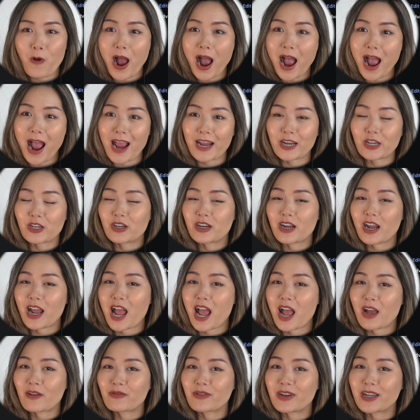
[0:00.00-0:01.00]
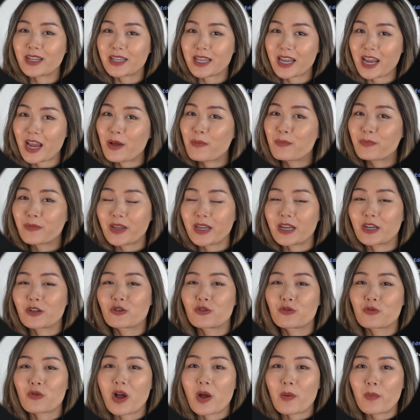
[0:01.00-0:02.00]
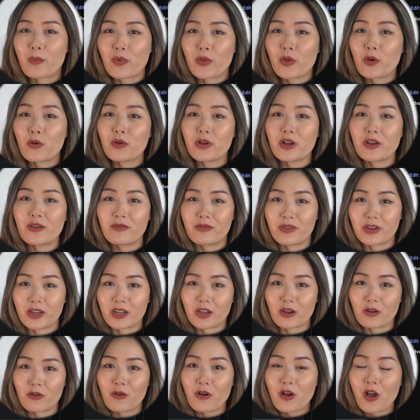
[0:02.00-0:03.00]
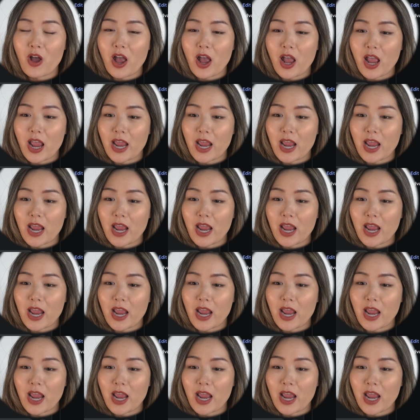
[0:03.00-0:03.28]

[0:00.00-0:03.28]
I have attempted to upload a video